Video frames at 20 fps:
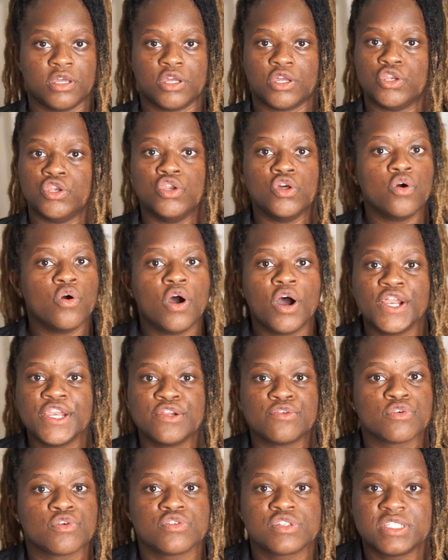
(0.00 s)
No honey
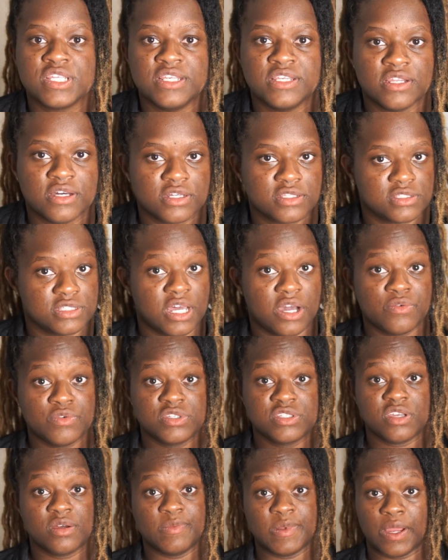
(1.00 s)
roasted nuts. That was
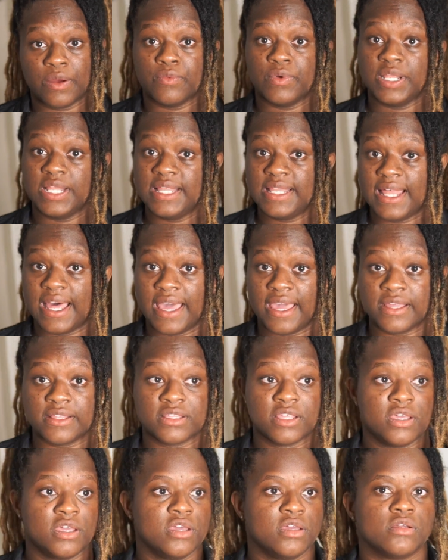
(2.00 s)
something I really liked.
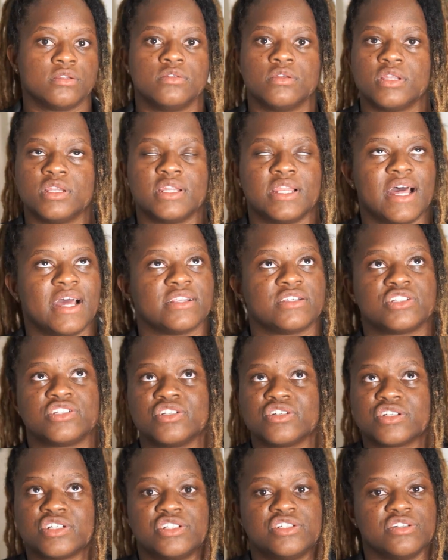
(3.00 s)
None of that
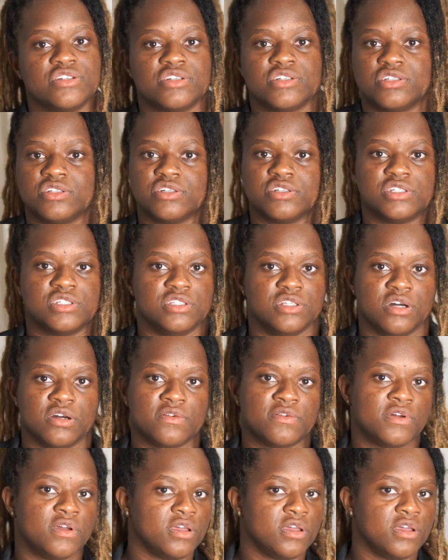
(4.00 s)
sugar stuff.